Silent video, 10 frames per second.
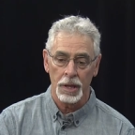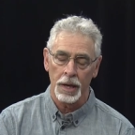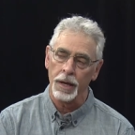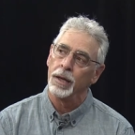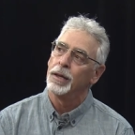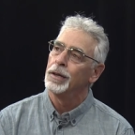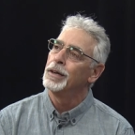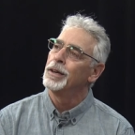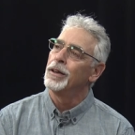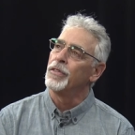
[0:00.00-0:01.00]
the
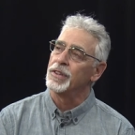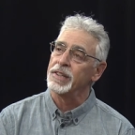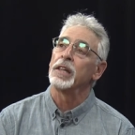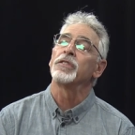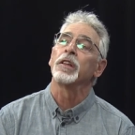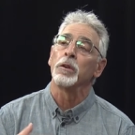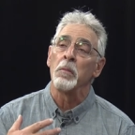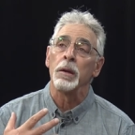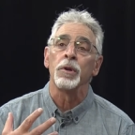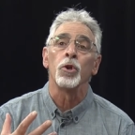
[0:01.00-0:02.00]
the sense that
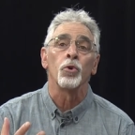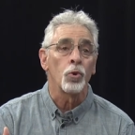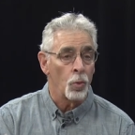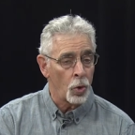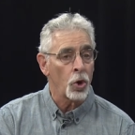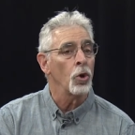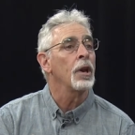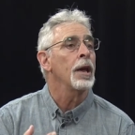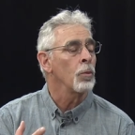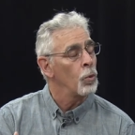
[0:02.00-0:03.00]
maybe you
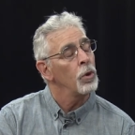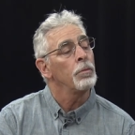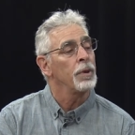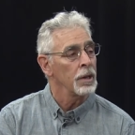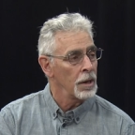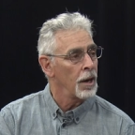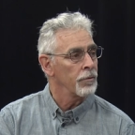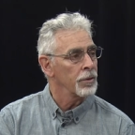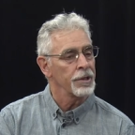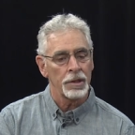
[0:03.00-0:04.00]
could and would be a
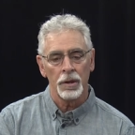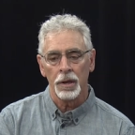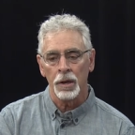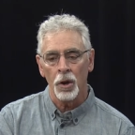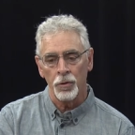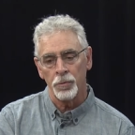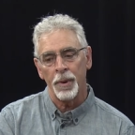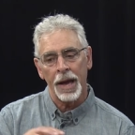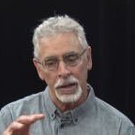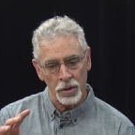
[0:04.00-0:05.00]
novelist goes
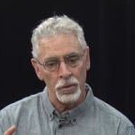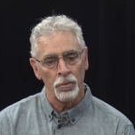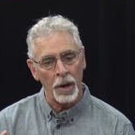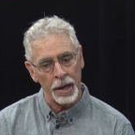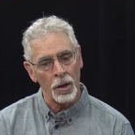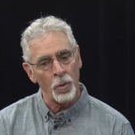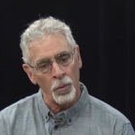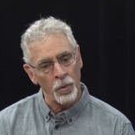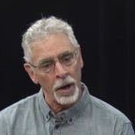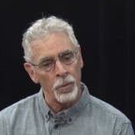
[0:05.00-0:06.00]
back to right oh,
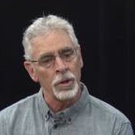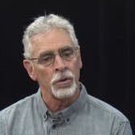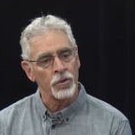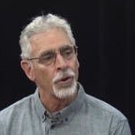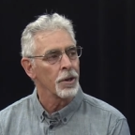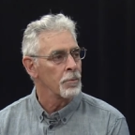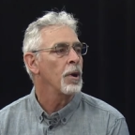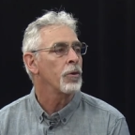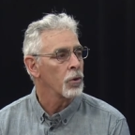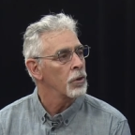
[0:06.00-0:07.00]
right when you started
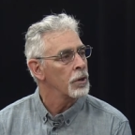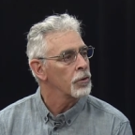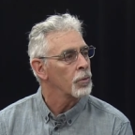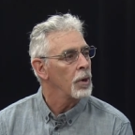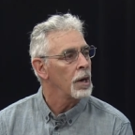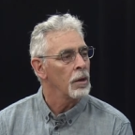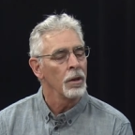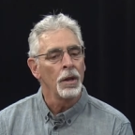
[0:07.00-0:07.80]
motherhood as well.